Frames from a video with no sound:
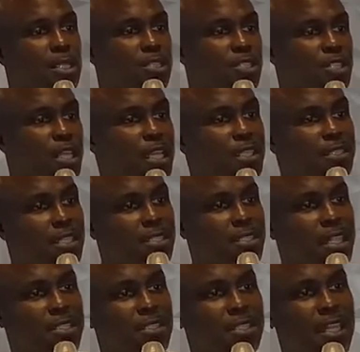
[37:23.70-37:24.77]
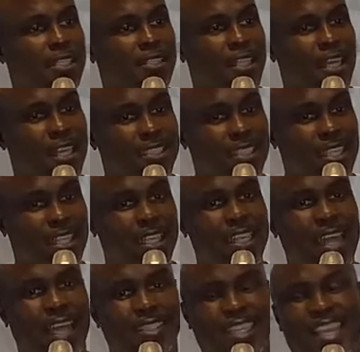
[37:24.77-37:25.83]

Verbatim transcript: Jesus that says to us, clean out the